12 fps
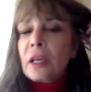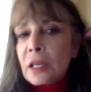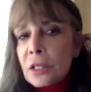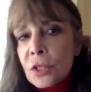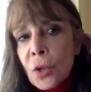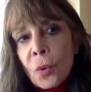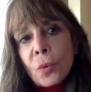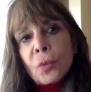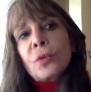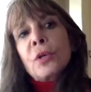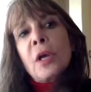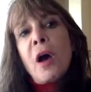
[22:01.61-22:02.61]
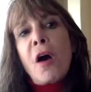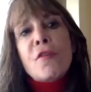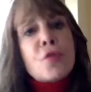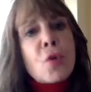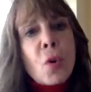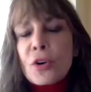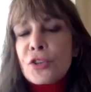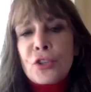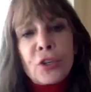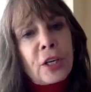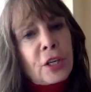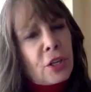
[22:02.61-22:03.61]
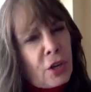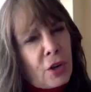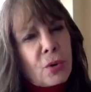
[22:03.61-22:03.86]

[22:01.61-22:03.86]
So, of course, you're going to know